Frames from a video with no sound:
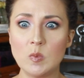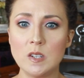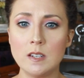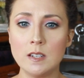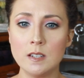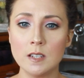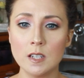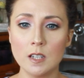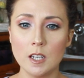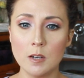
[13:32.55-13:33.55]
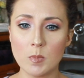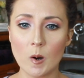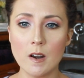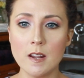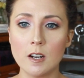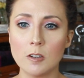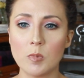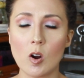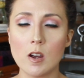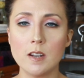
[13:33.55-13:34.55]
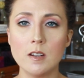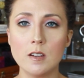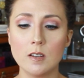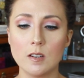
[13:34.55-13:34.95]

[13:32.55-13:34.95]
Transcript: be imparted upon,